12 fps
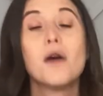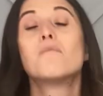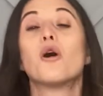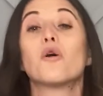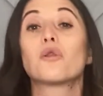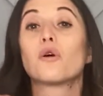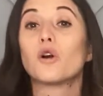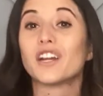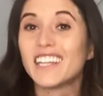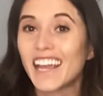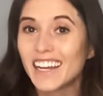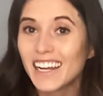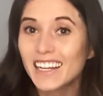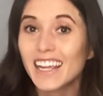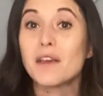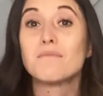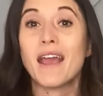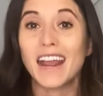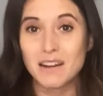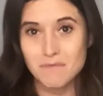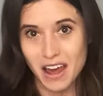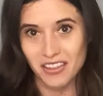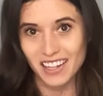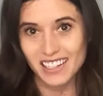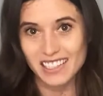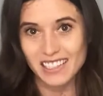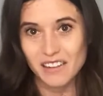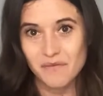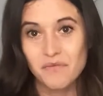both organic and paid methods.